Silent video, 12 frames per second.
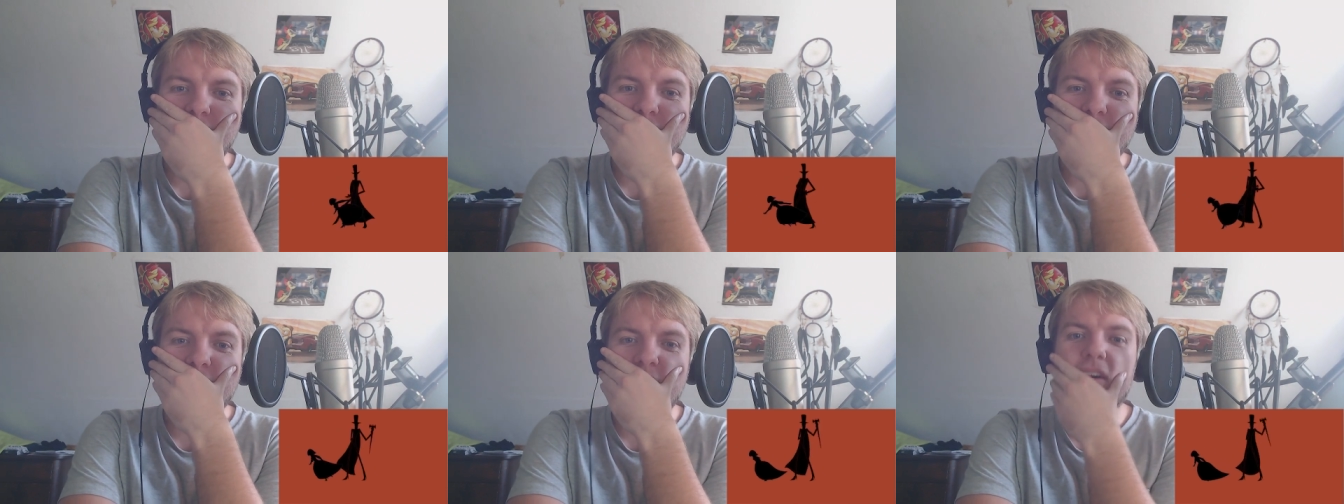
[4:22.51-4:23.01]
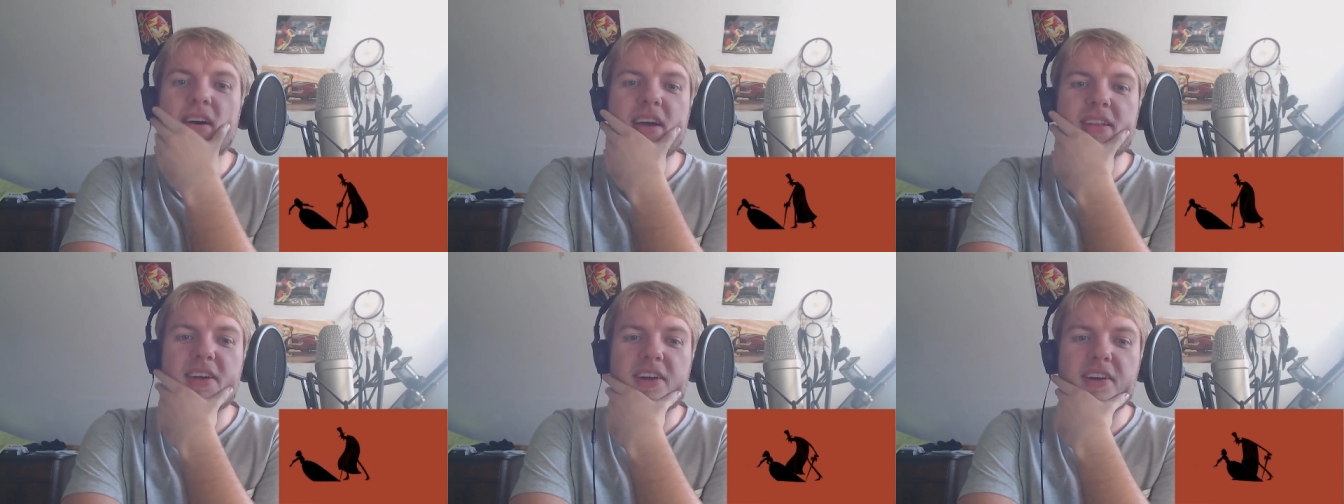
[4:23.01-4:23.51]
Oh,
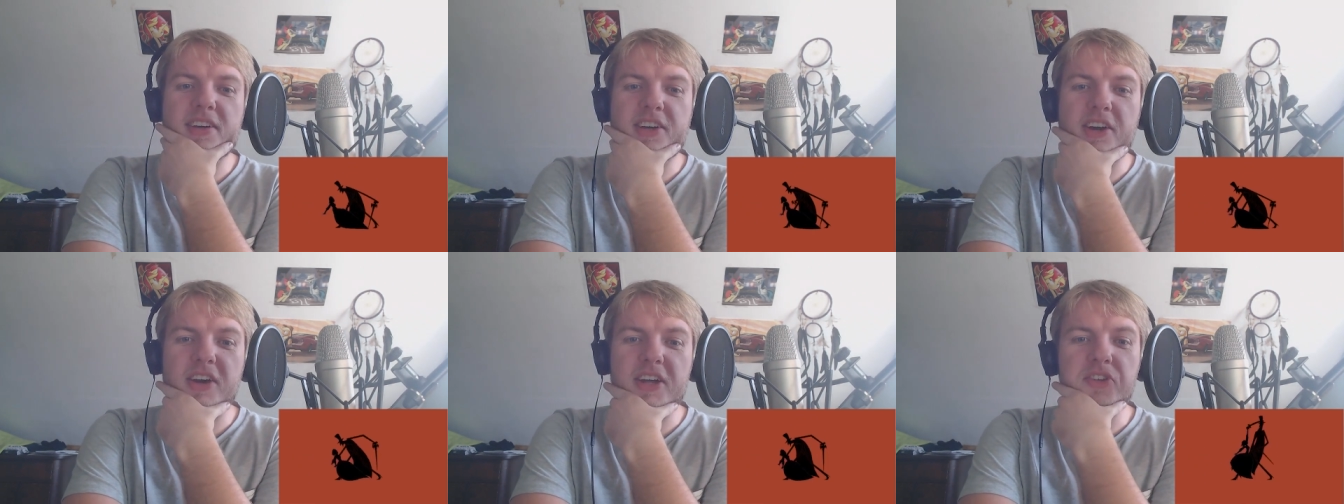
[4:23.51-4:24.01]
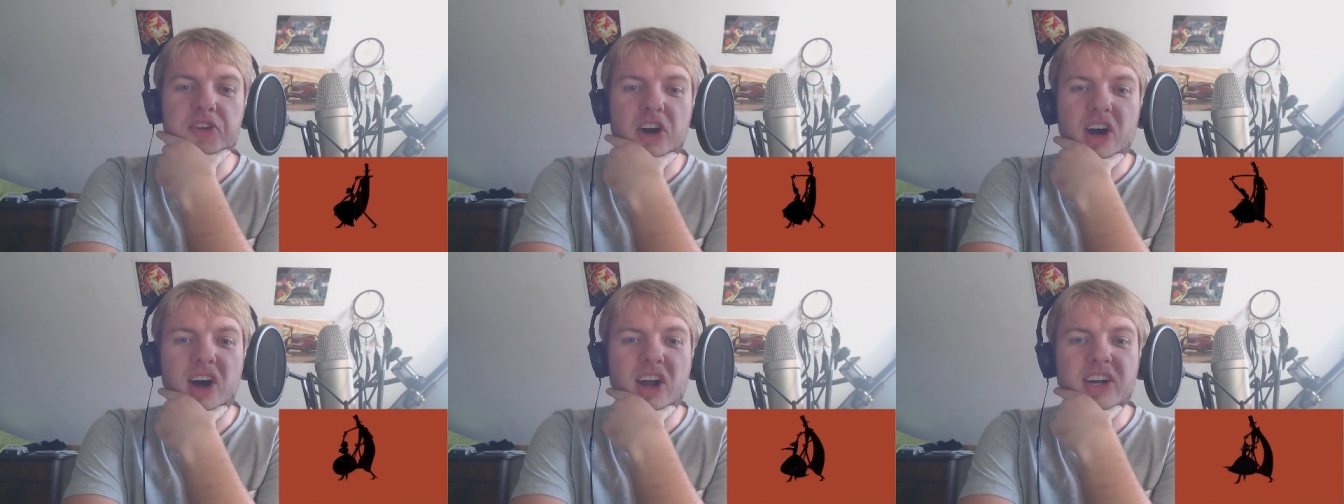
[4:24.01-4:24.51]
and Daria Cohen,
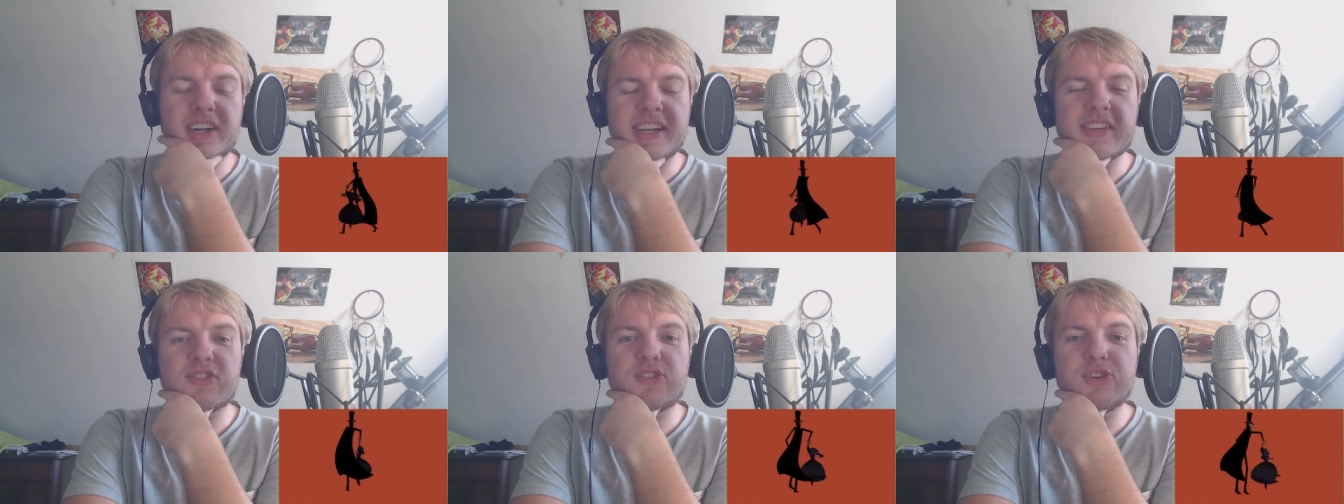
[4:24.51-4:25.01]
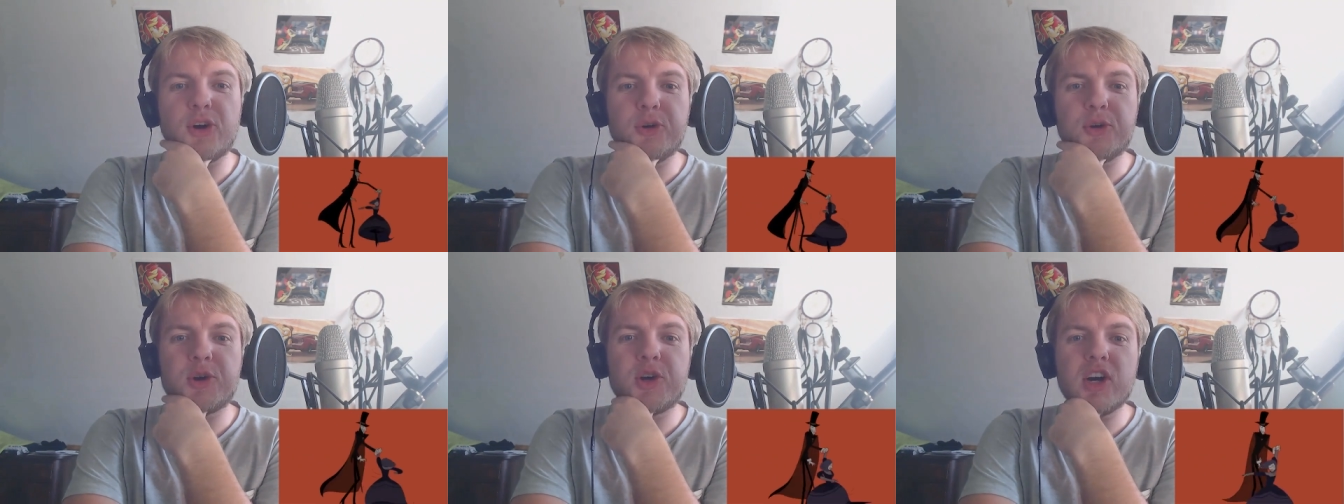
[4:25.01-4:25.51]
your art is
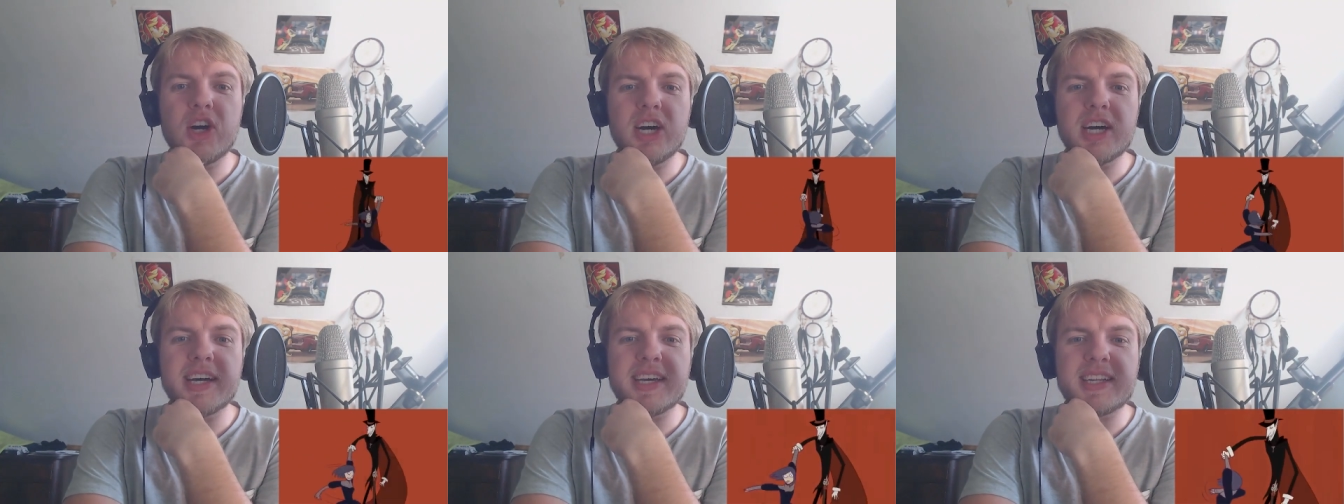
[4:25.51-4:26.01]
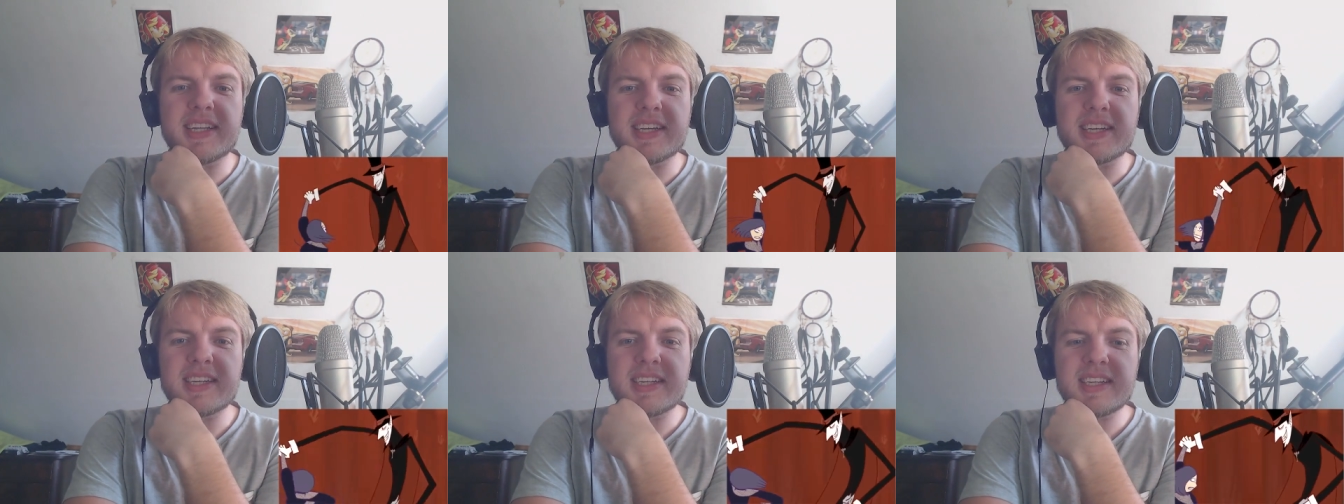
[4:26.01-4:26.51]
so good!